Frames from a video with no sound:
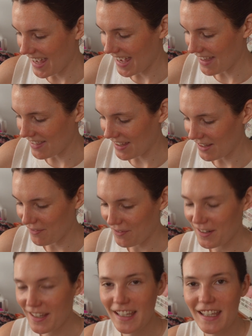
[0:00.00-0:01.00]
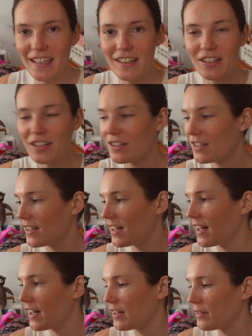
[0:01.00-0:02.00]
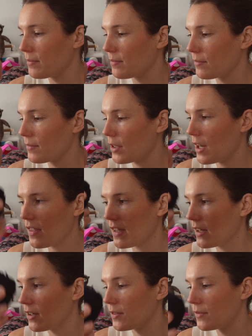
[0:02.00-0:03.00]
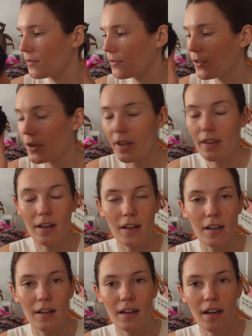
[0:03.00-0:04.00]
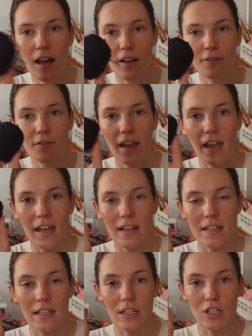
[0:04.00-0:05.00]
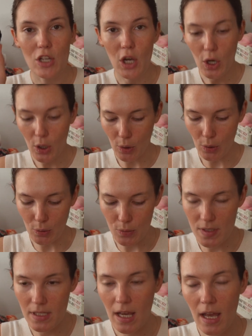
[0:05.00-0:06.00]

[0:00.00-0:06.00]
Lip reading: And then for the heel, or not the heel, for the cuff and the toes,